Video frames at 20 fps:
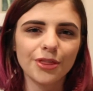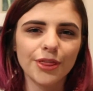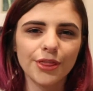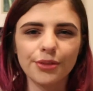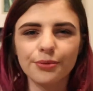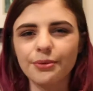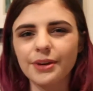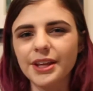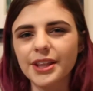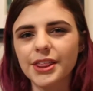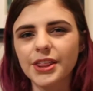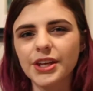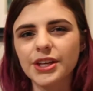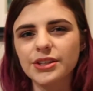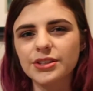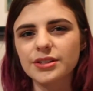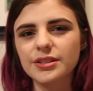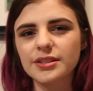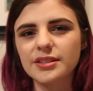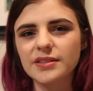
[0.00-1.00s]
3
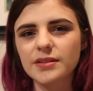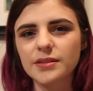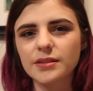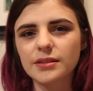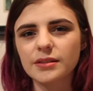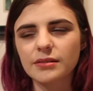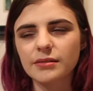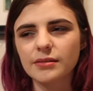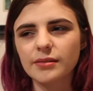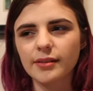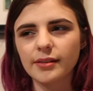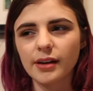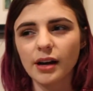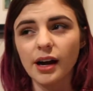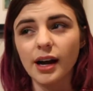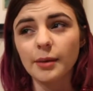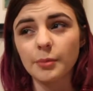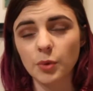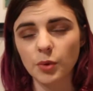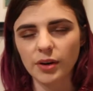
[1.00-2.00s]
things
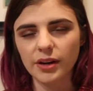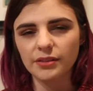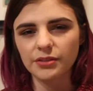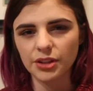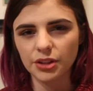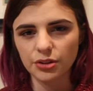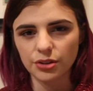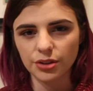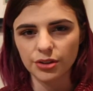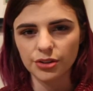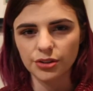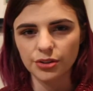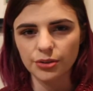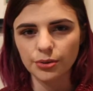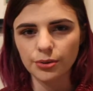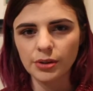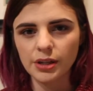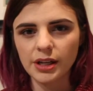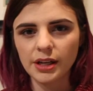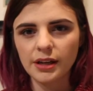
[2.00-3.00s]
I'm aware of that you could
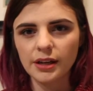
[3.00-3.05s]
do.